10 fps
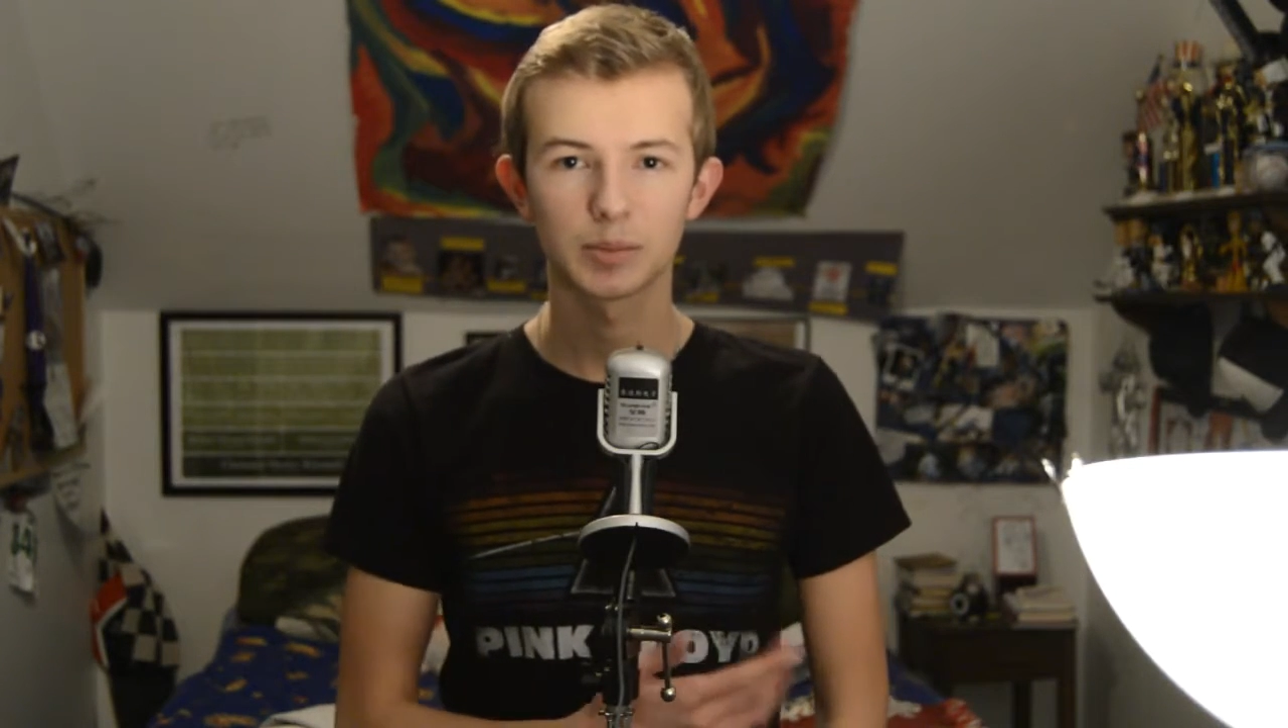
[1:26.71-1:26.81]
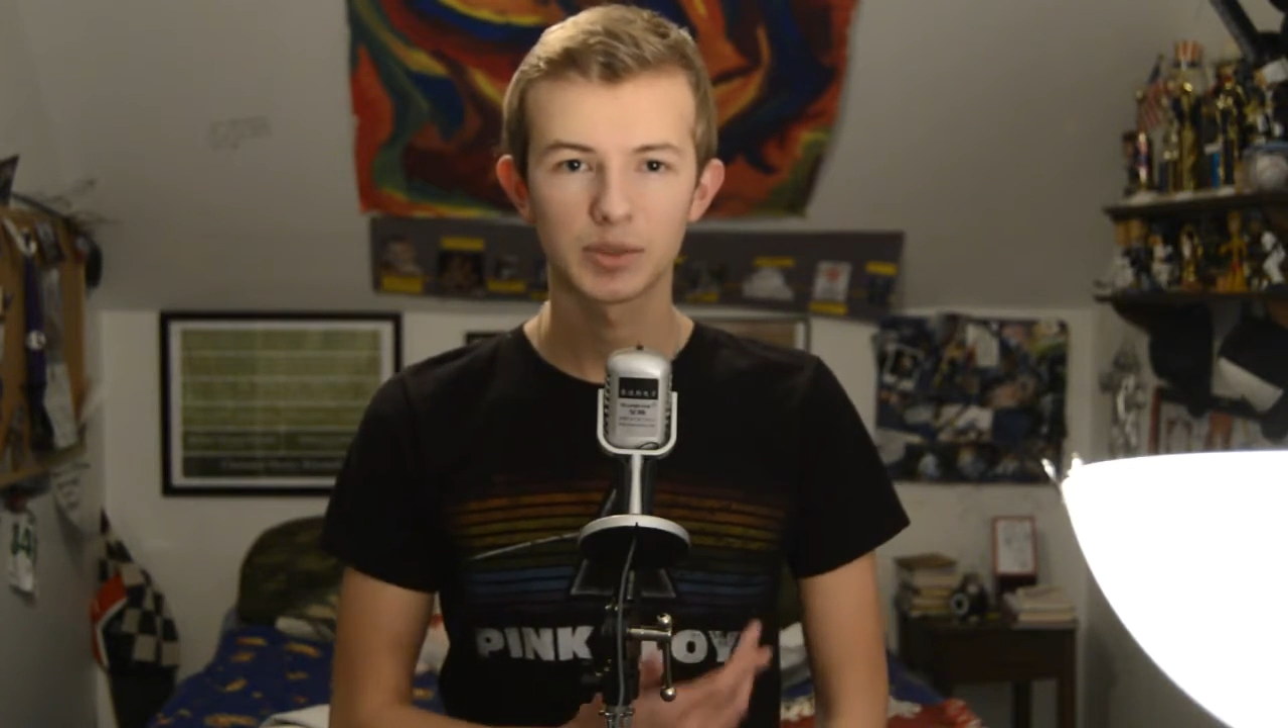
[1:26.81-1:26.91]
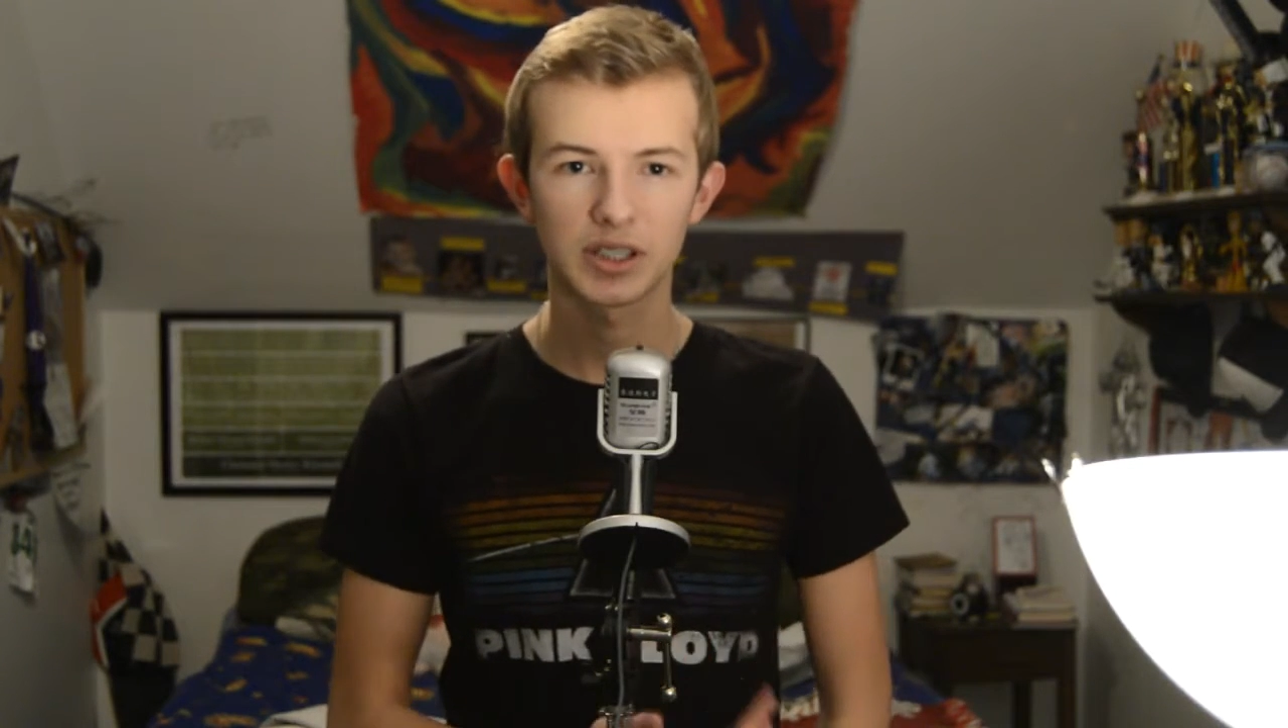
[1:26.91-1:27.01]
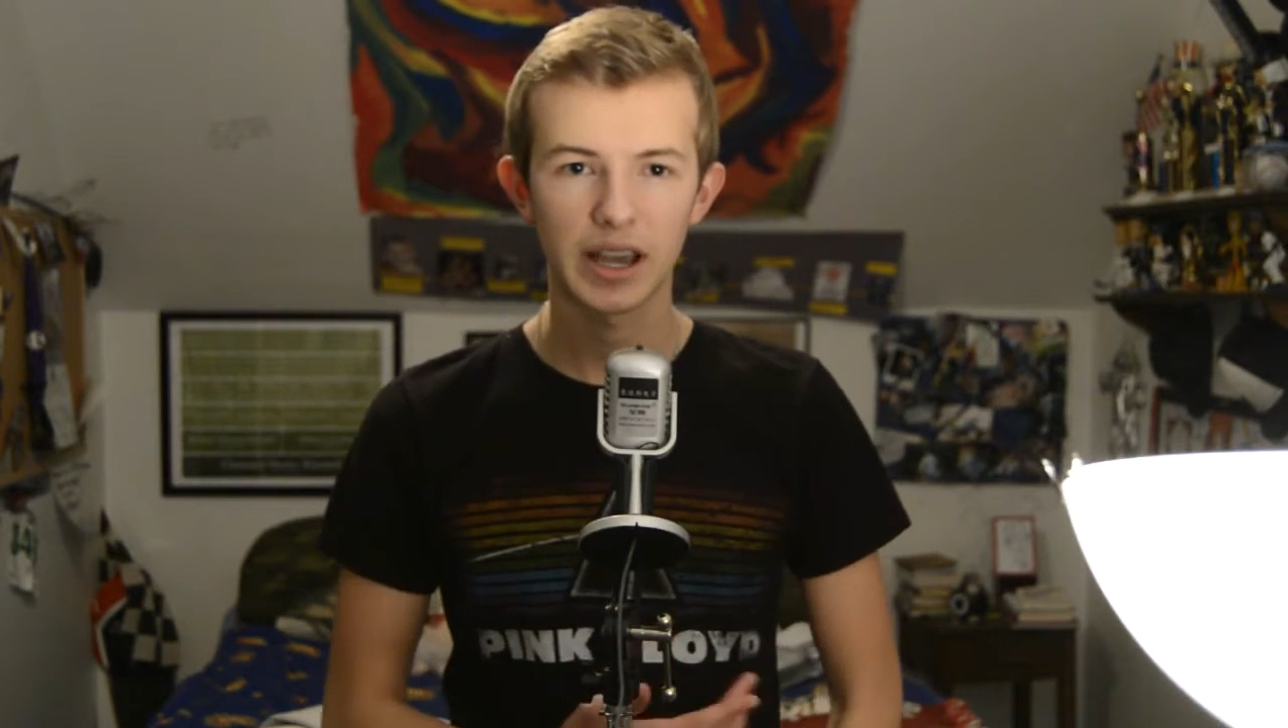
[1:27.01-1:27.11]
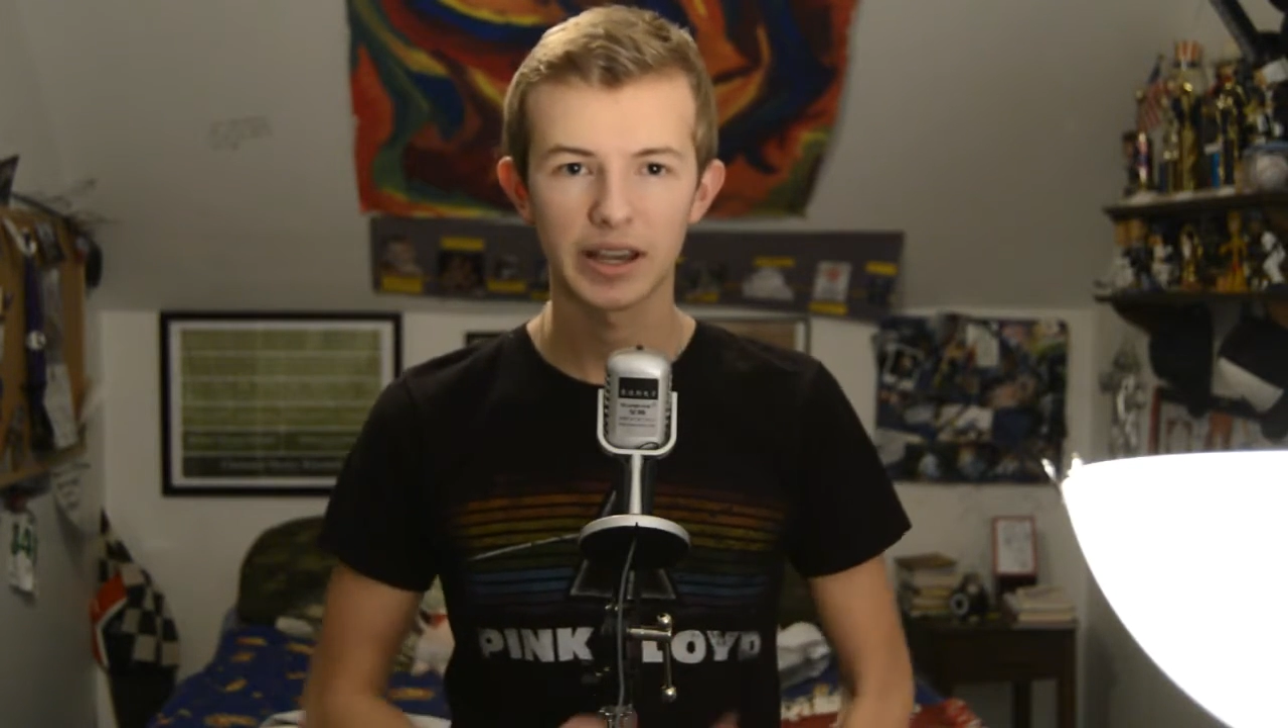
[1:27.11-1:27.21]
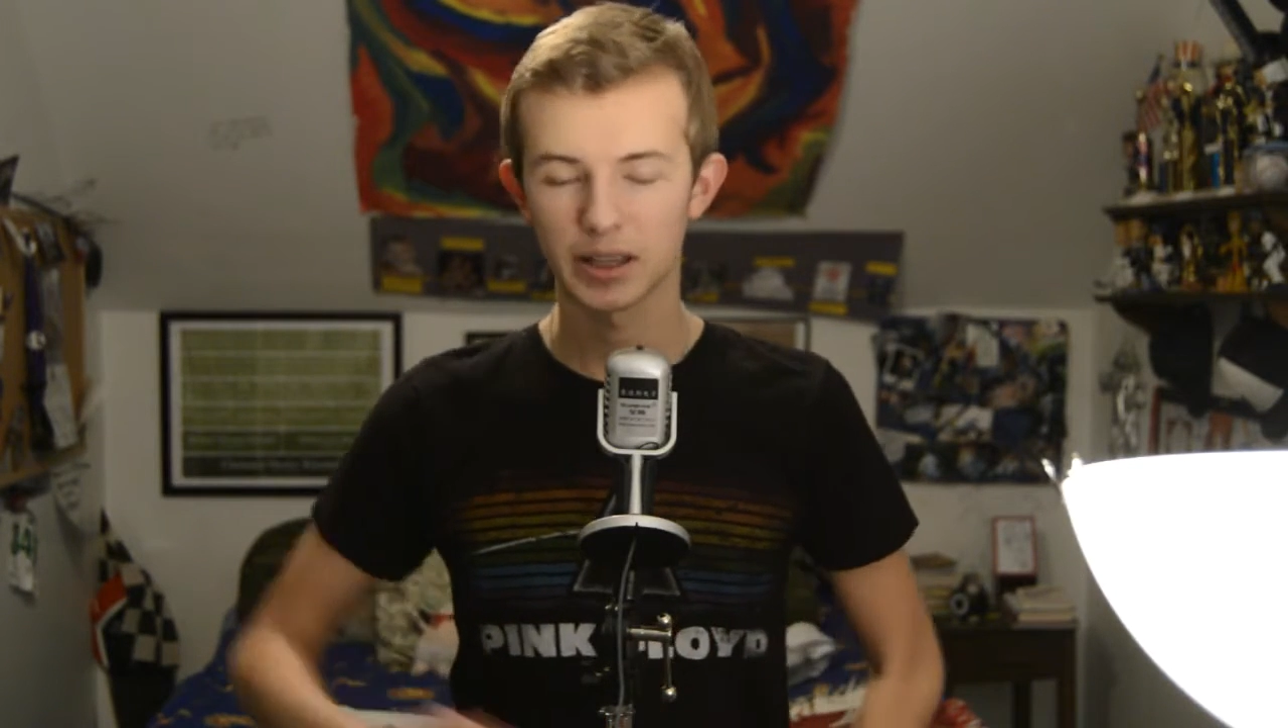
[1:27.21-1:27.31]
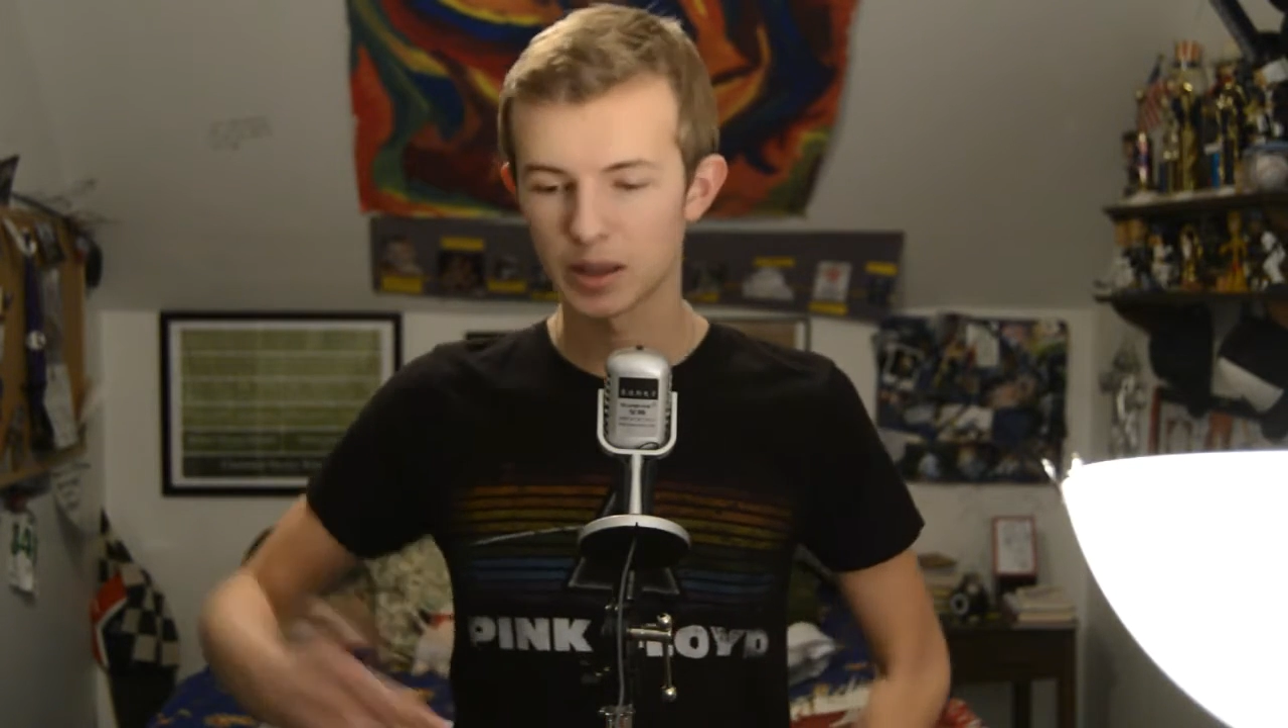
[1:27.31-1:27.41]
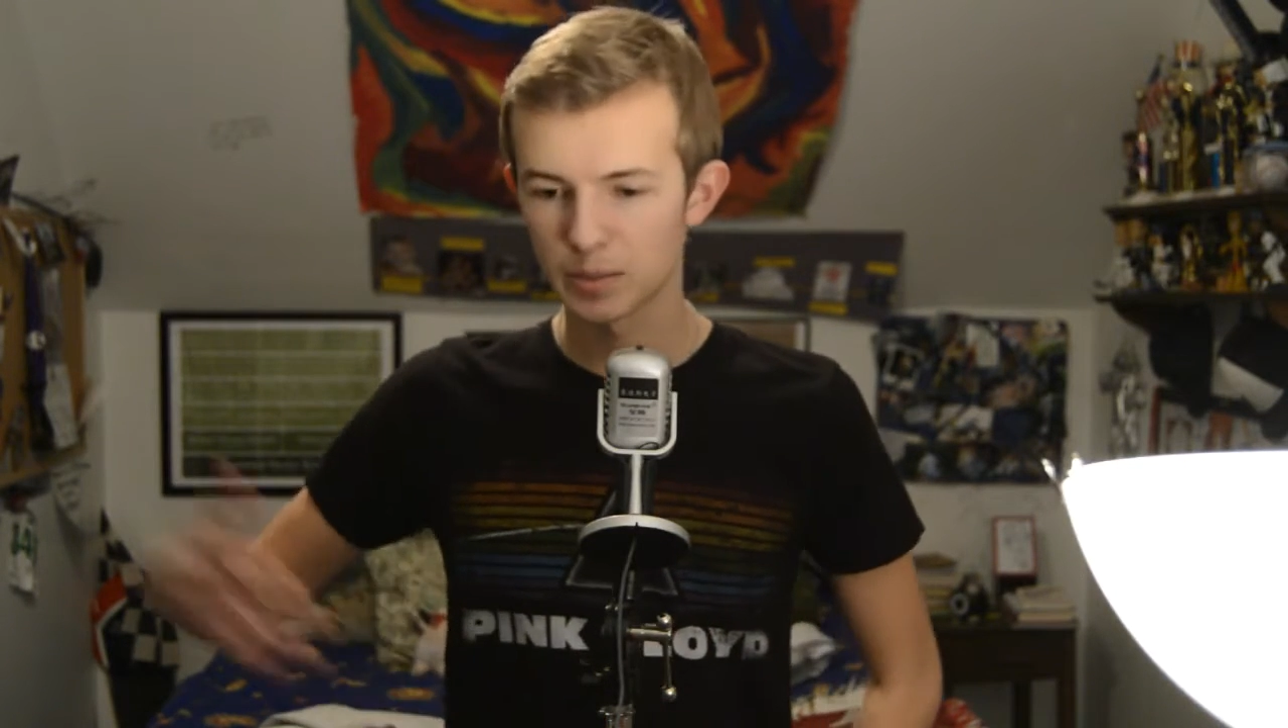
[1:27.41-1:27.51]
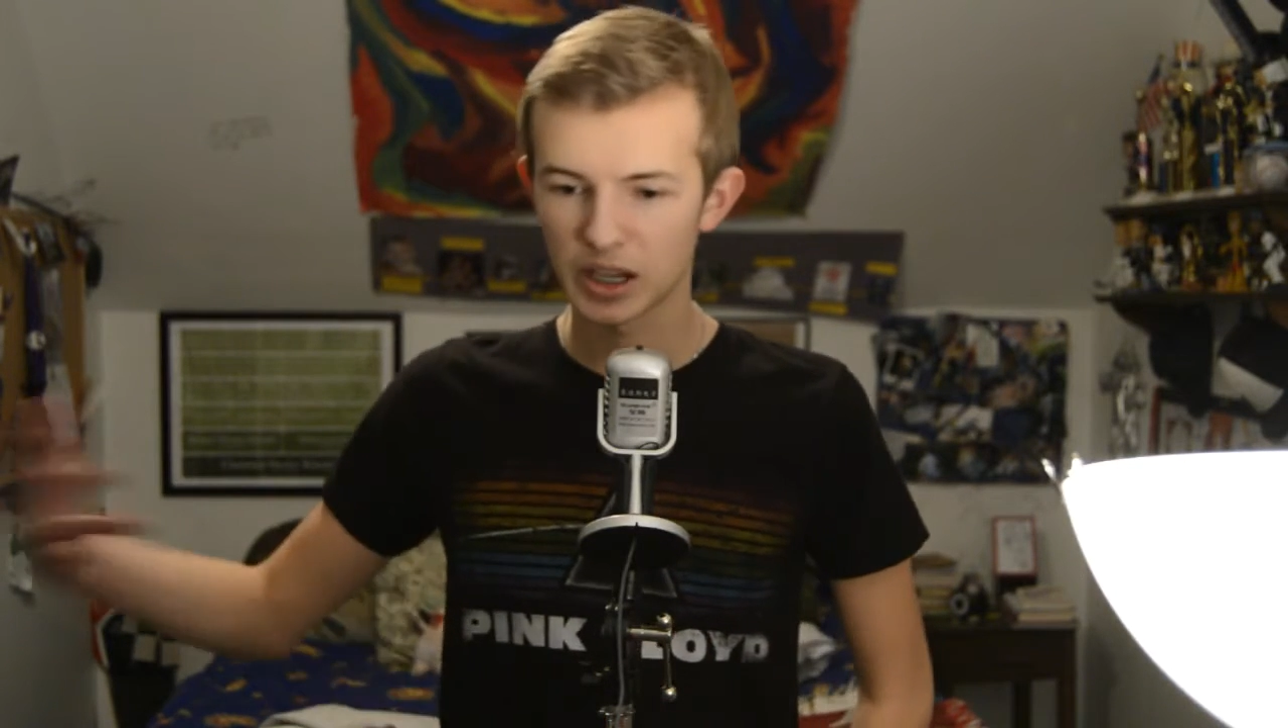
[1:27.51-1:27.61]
upset and then